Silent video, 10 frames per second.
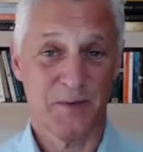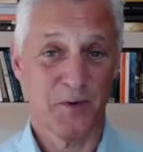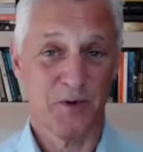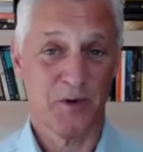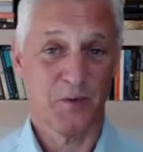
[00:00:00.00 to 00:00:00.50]
I mean,
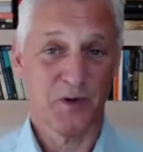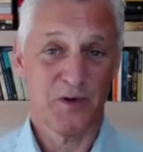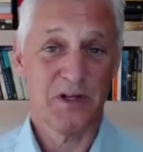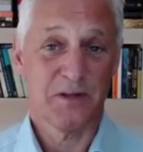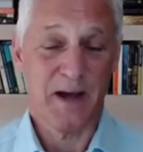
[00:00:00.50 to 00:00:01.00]
we, we
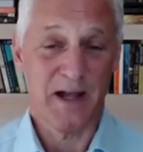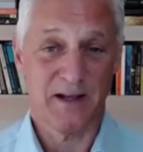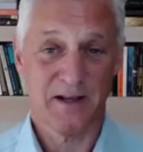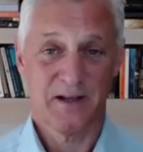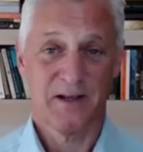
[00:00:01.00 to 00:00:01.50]
don't need to
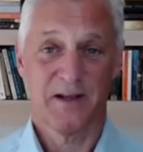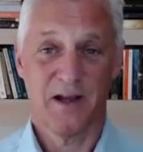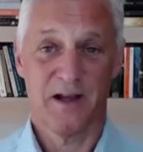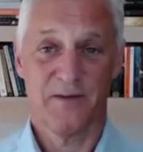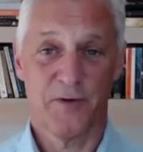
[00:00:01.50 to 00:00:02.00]
buy
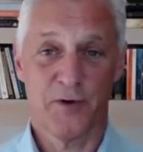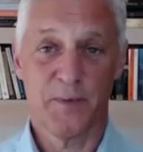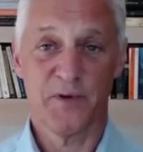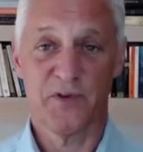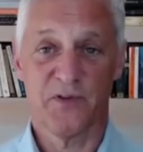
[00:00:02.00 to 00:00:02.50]
uh, further
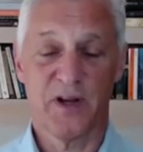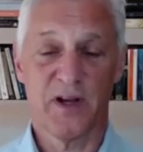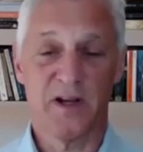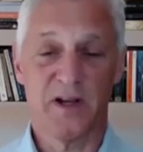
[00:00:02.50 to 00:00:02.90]
business in India.